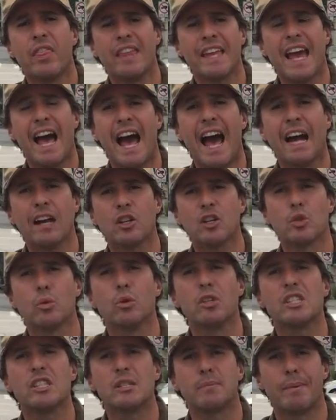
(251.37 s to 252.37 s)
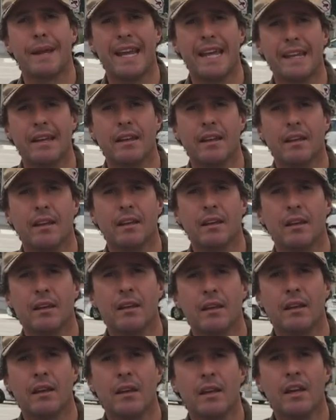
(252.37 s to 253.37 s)
the actual spin.
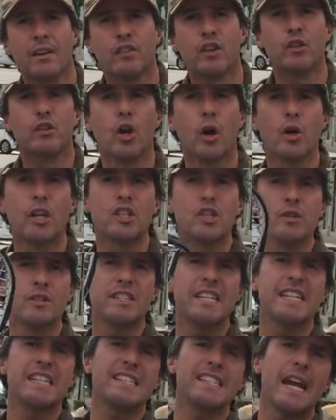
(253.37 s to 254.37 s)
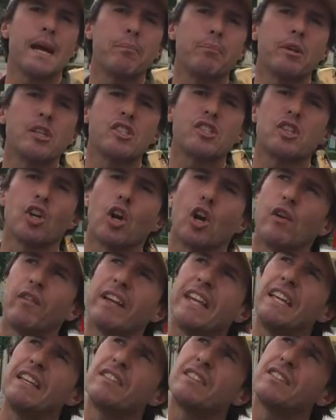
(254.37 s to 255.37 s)
You notice you see Sampras serve.
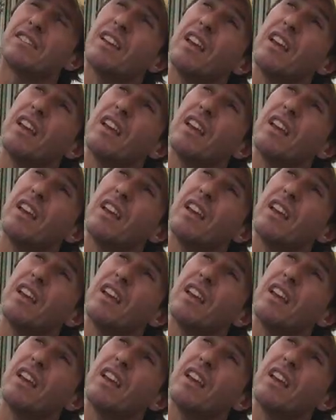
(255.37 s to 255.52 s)
He